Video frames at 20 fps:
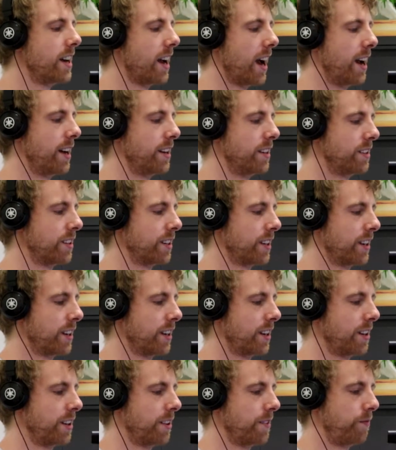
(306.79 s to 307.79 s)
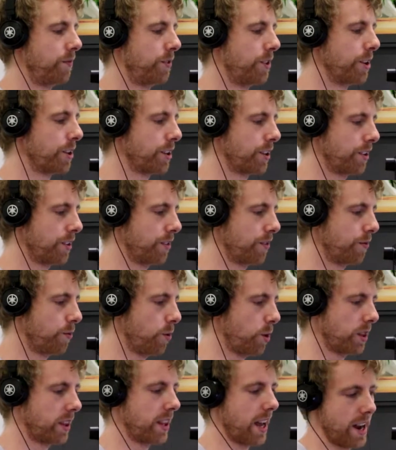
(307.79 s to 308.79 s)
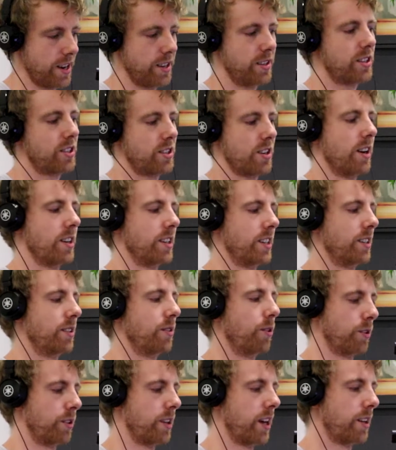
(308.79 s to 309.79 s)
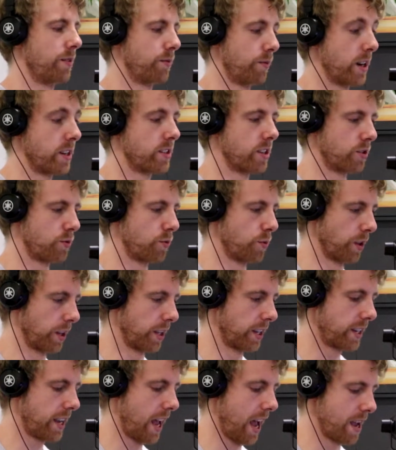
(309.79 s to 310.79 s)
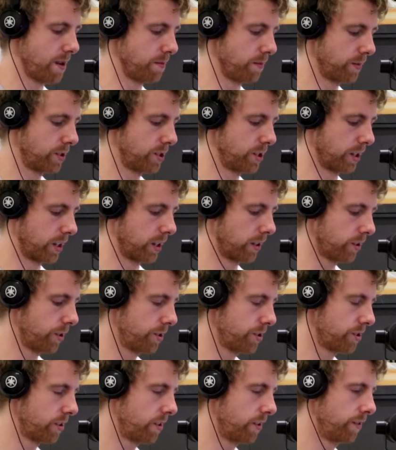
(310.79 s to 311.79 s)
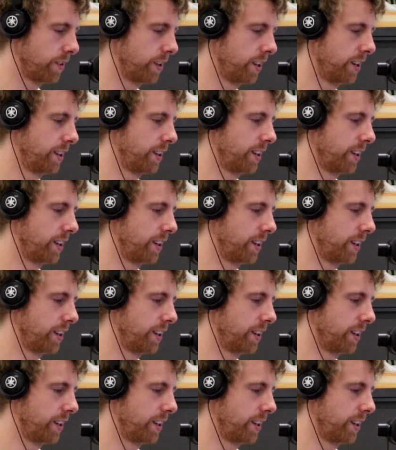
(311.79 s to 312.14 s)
And what that study or that research really came to the conclusion of